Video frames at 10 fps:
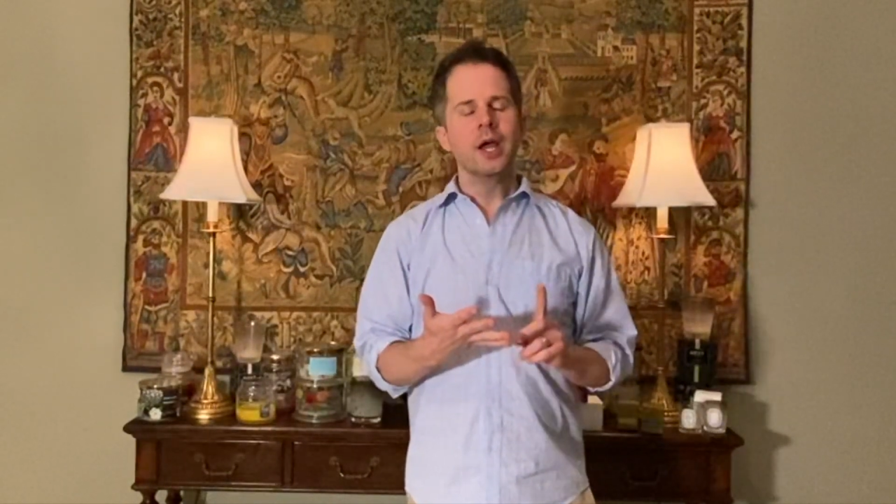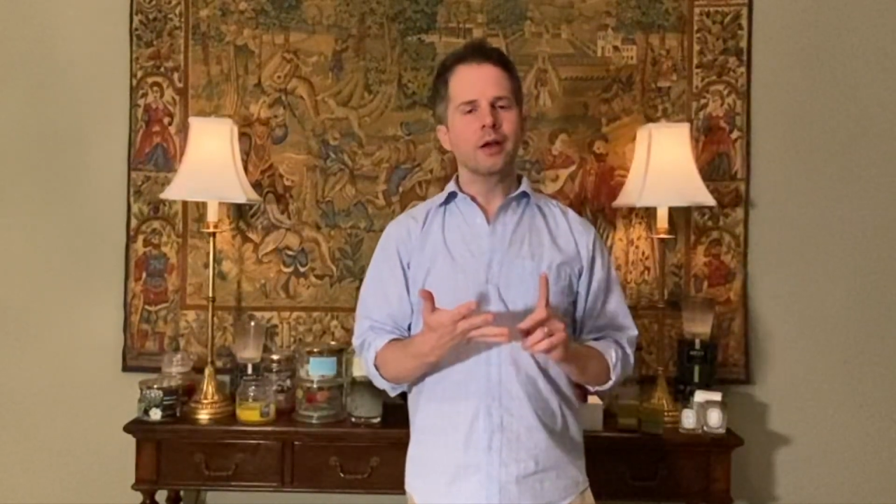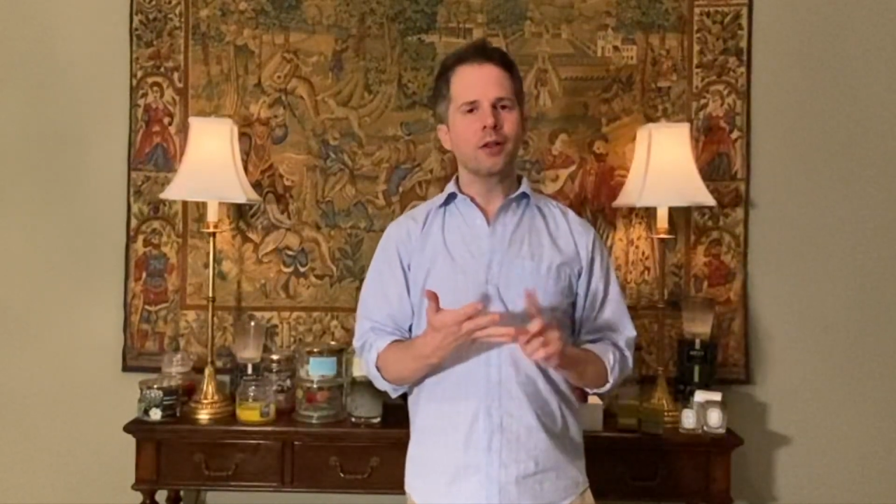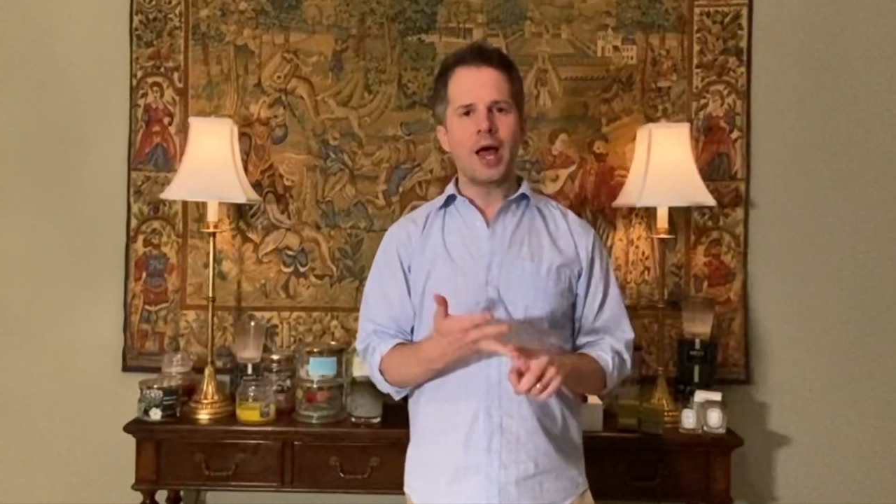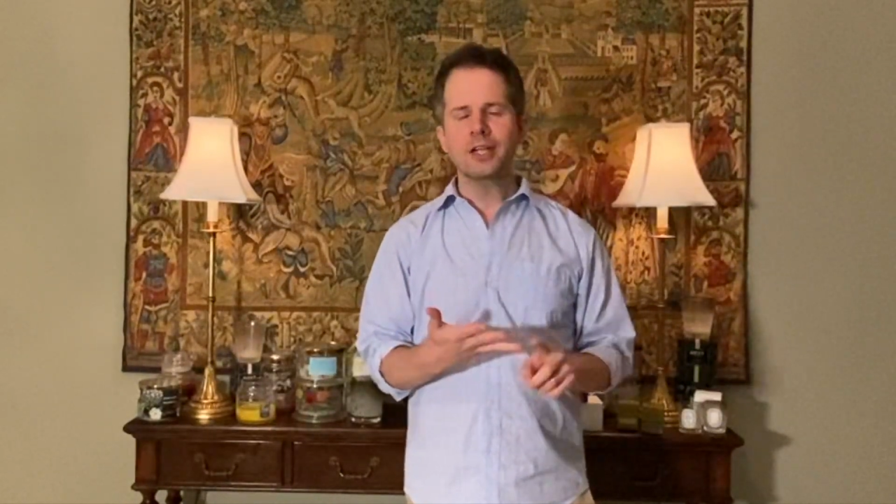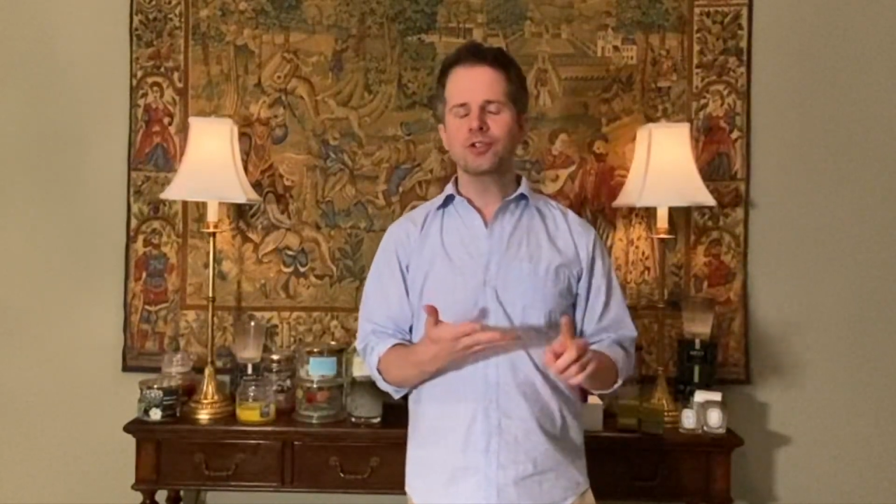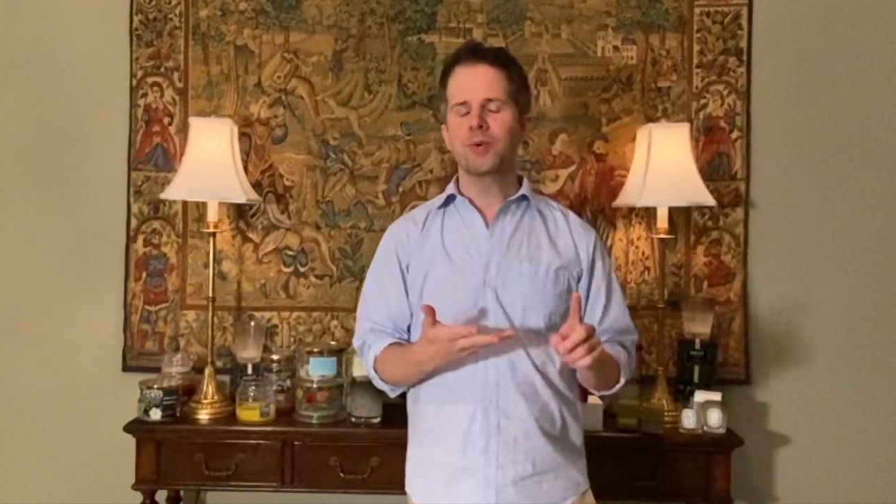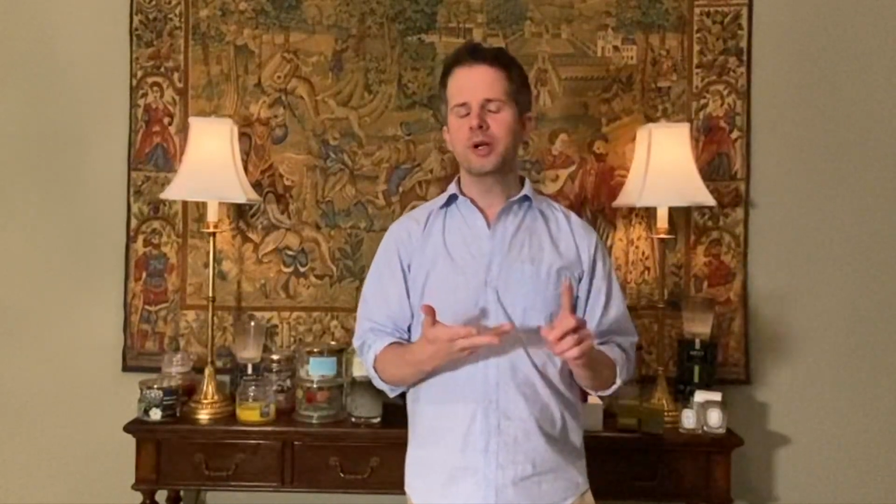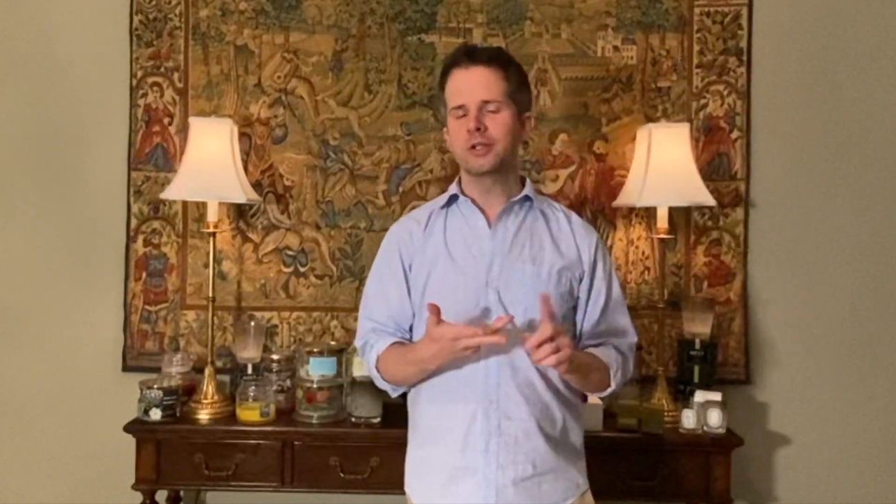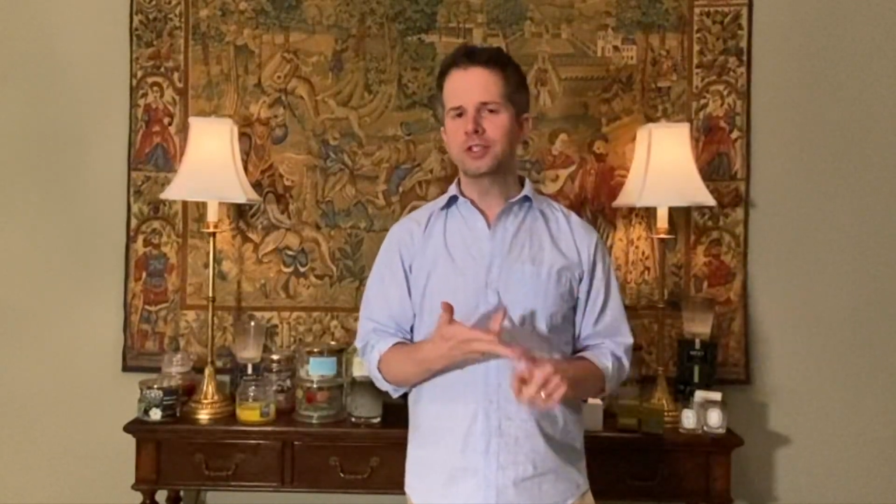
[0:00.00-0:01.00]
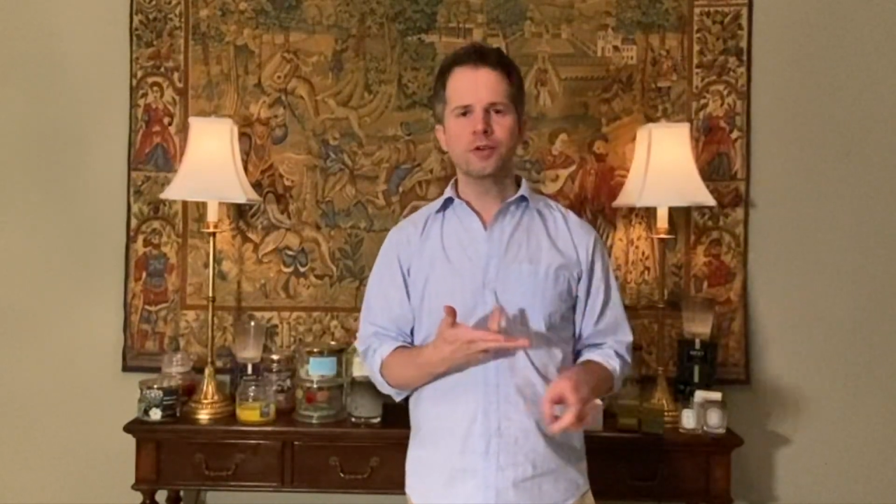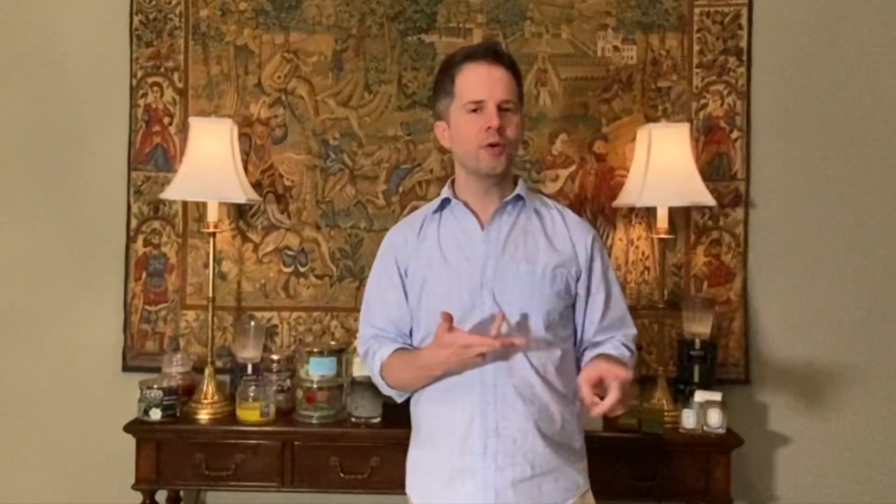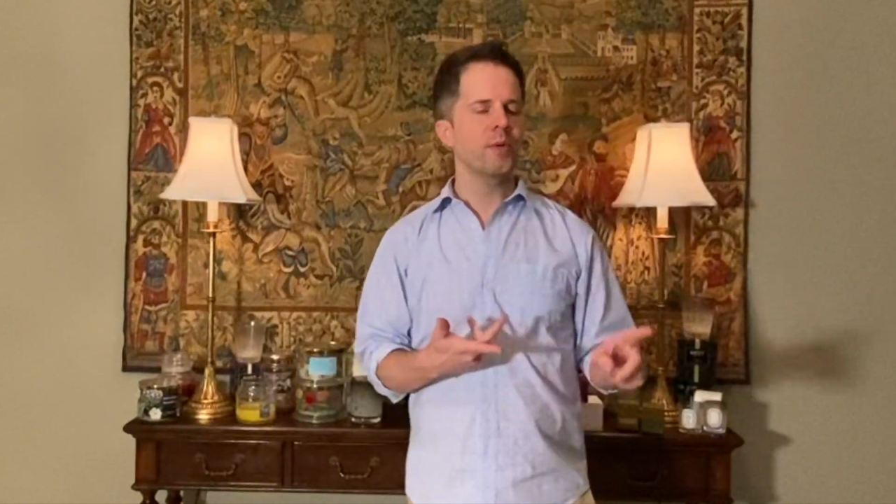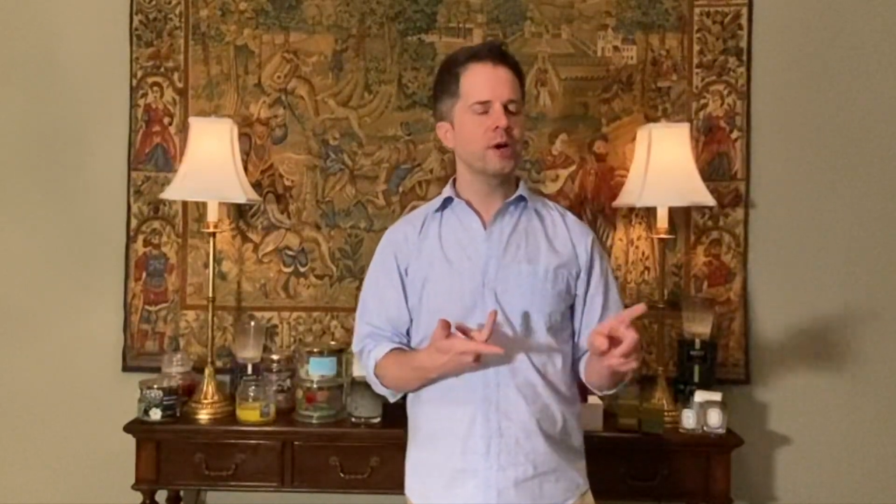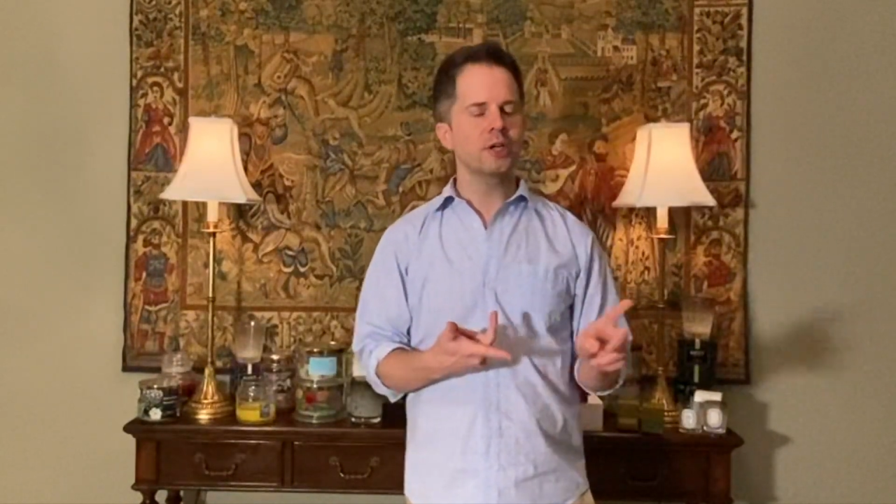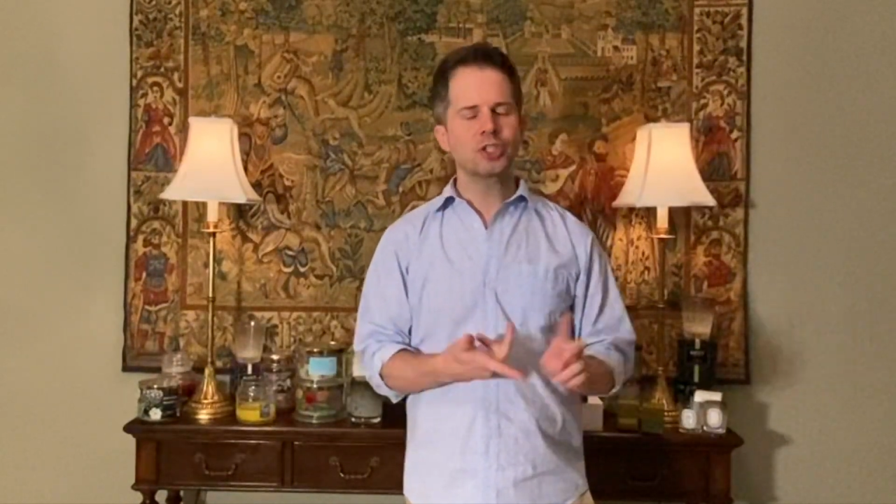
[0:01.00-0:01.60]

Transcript: glassware, silverware,